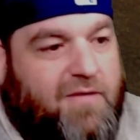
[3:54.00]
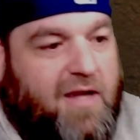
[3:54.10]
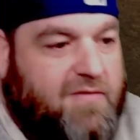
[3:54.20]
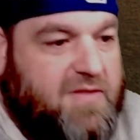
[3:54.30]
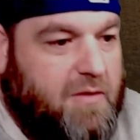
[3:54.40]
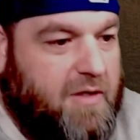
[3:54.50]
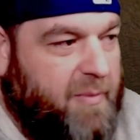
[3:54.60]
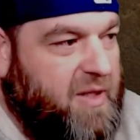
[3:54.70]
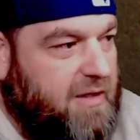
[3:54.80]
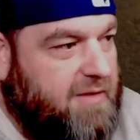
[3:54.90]
So I
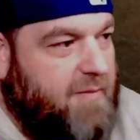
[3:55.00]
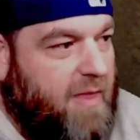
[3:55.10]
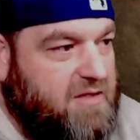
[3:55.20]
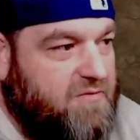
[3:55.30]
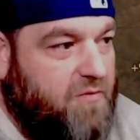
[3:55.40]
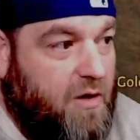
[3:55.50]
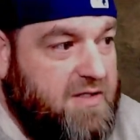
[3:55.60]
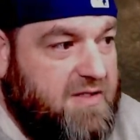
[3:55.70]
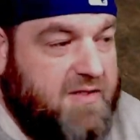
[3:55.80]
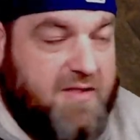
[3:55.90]
mean, as far
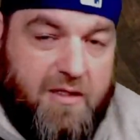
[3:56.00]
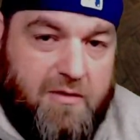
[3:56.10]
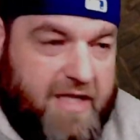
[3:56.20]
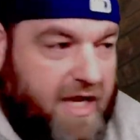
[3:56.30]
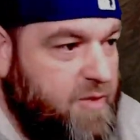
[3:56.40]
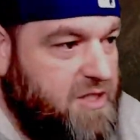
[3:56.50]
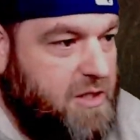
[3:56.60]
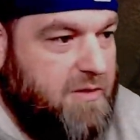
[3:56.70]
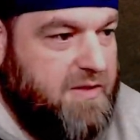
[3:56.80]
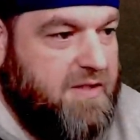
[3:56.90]
as skill damage goes,